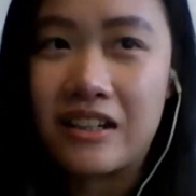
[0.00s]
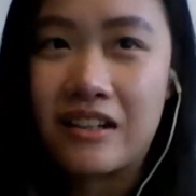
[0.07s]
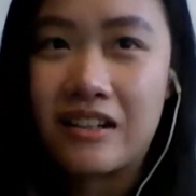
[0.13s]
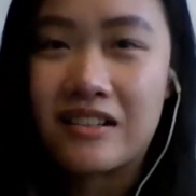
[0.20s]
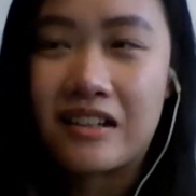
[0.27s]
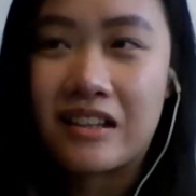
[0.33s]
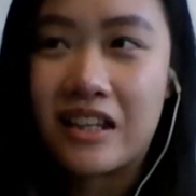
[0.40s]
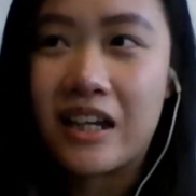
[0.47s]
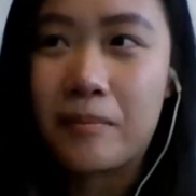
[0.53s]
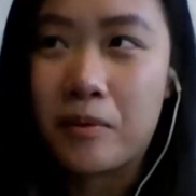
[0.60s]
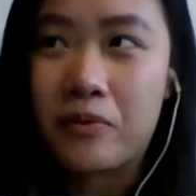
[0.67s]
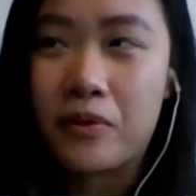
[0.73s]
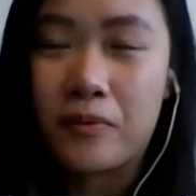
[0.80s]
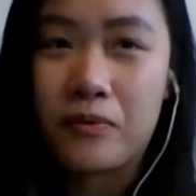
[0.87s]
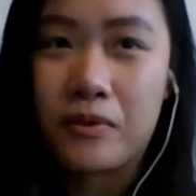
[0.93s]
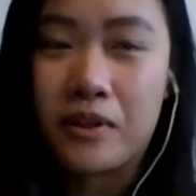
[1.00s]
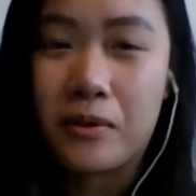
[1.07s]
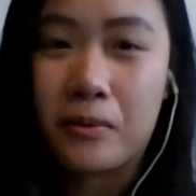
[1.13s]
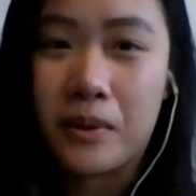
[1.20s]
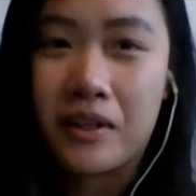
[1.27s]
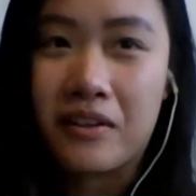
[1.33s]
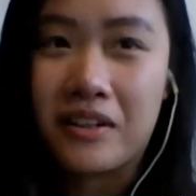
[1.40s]
Because I think I performed very
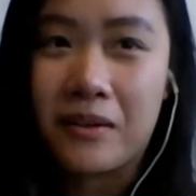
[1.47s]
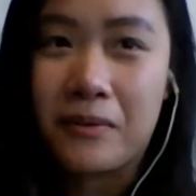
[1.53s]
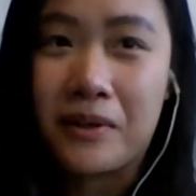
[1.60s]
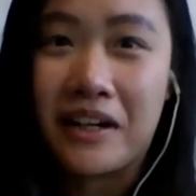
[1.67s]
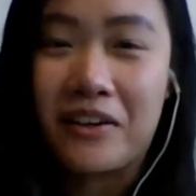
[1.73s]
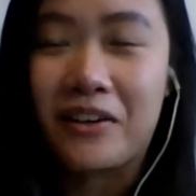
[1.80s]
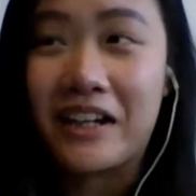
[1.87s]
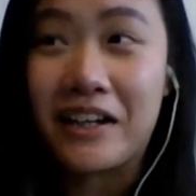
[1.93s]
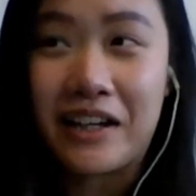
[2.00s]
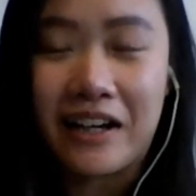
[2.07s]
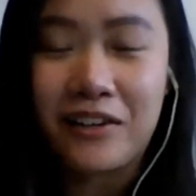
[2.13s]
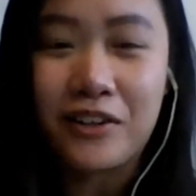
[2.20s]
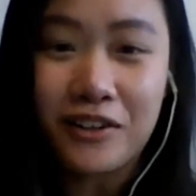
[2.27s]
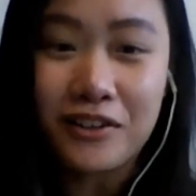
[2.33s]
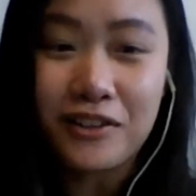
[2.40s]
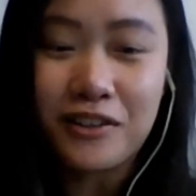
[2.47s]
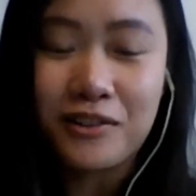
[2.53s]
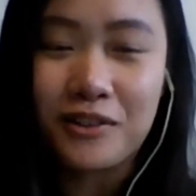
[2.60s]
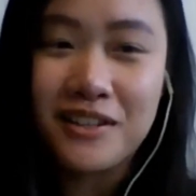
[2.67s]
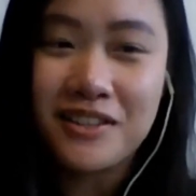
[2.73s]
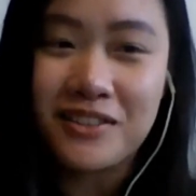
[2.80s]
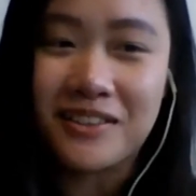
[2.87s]
well on that one. I got good
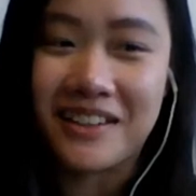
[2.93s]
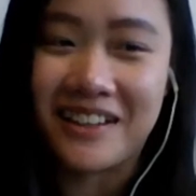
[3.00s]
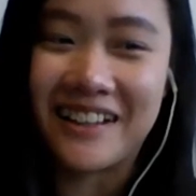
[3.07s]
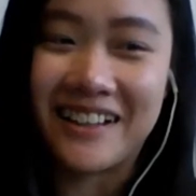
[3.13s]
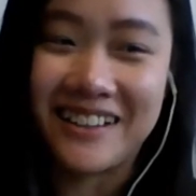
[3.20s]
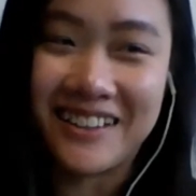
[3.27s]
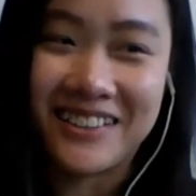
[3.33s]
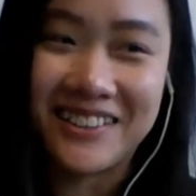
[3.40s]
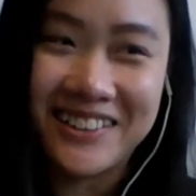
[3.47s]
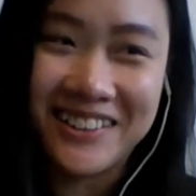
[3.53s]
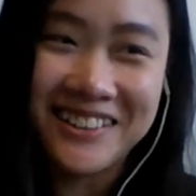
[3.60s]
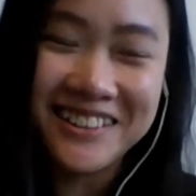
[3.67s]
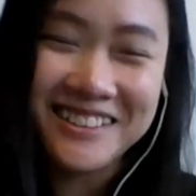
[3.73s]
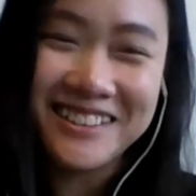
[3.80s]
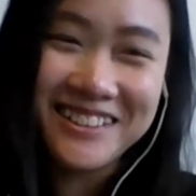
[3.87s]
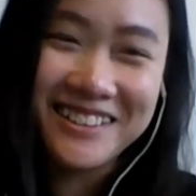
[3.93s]
grades on that. So